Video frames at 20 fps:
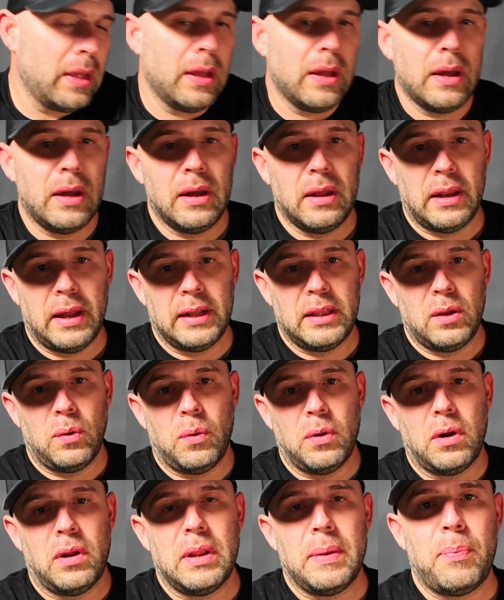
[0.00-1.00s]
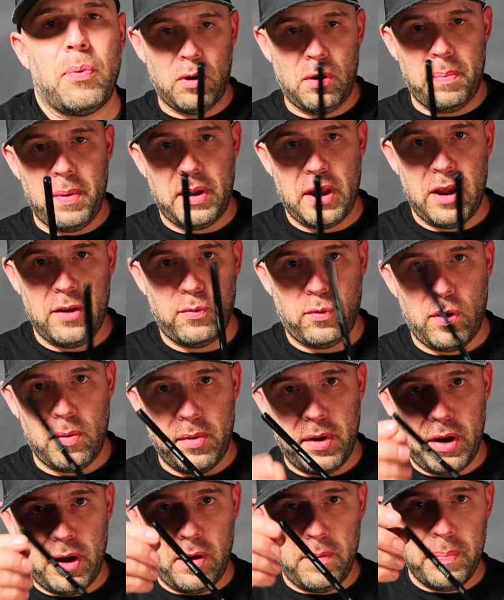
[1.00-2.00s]
like the one on the PortaPack H4M
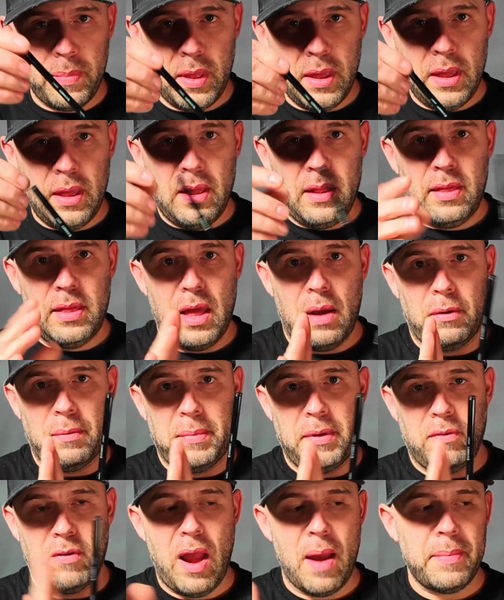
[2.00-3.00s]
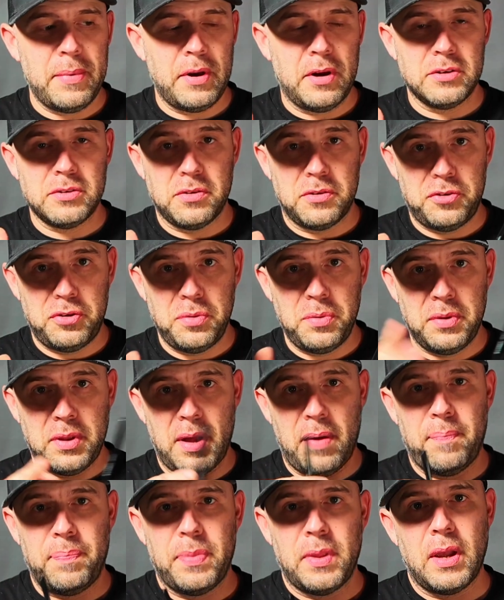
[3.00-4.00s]
right here that would be rabbit ears with two of
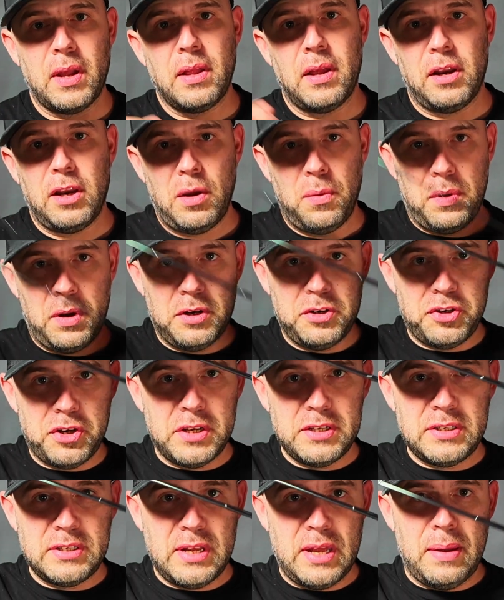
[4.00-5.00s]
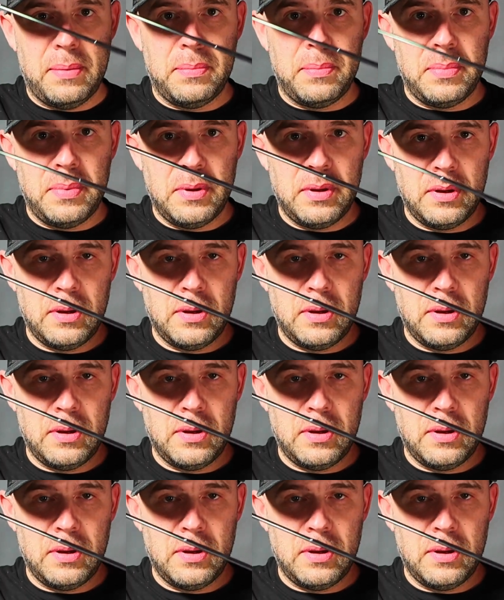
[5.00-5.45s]
them, and then you would adjust them